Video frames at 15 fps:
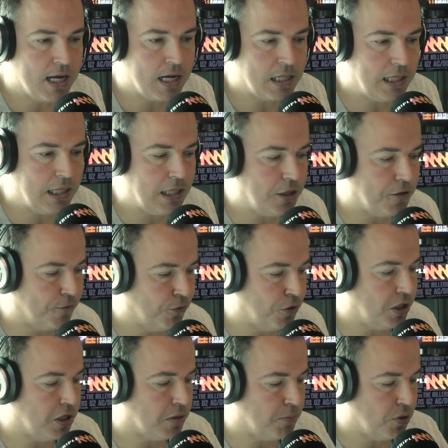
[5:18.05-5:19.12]
Clearly, the
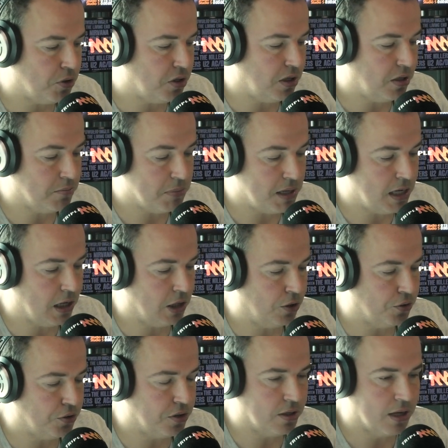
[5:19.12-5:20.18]
footy community, me
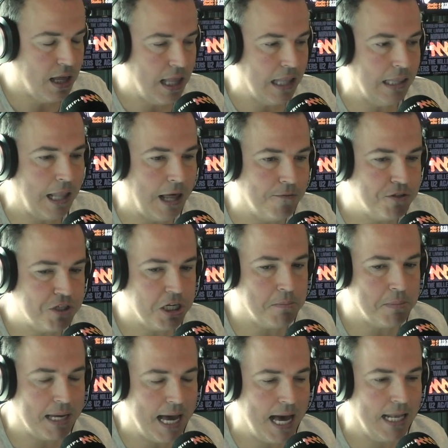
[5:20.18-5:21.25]
included, love seeing
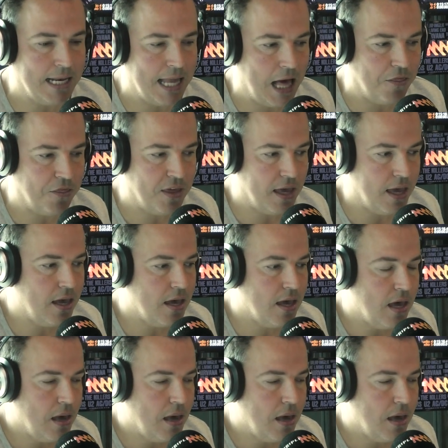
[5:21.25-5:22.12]
McCartin out there,